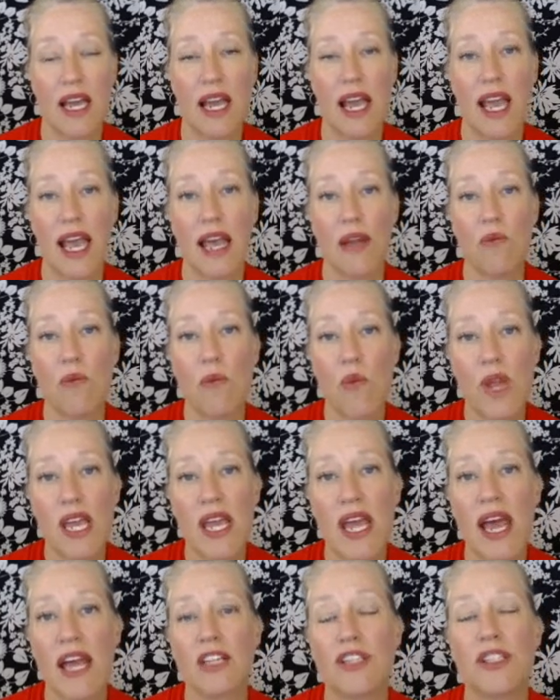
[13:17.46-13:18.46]
And
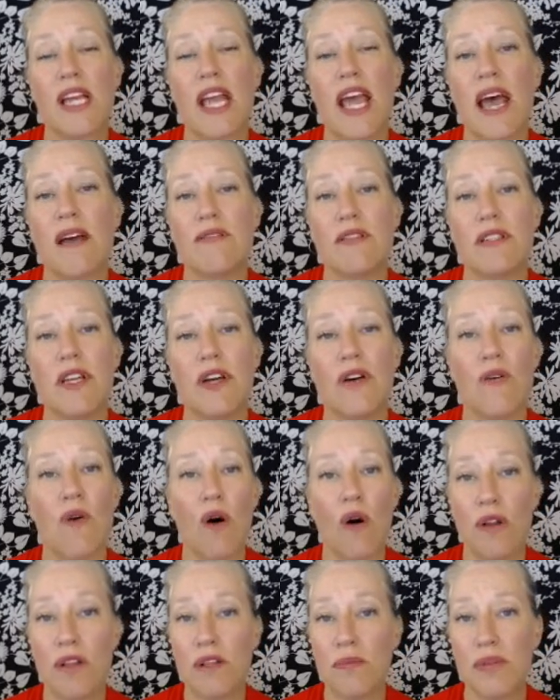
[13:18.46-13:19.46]
we actually have to know
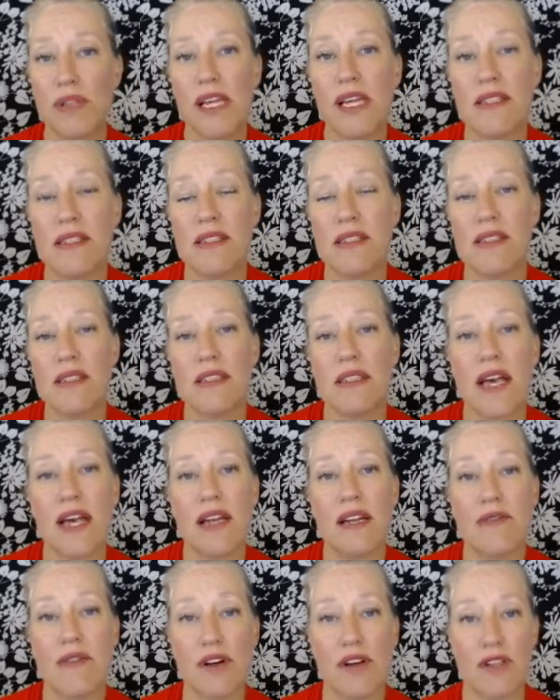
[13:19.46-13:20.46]
all the places
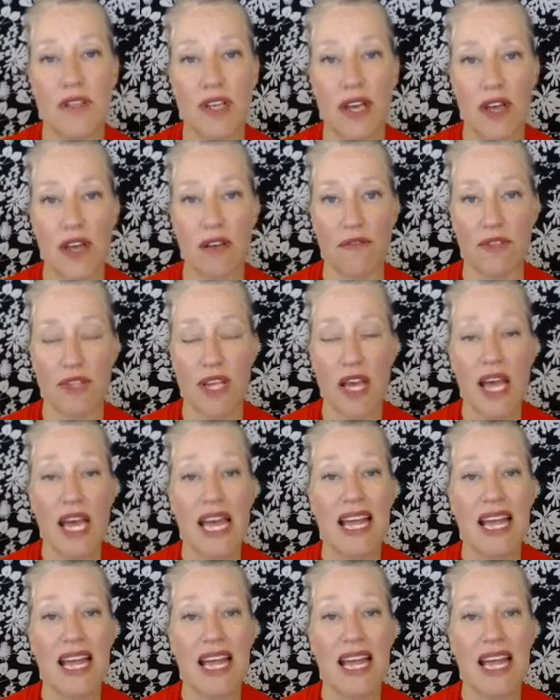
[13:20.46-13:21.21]
inside of ourselves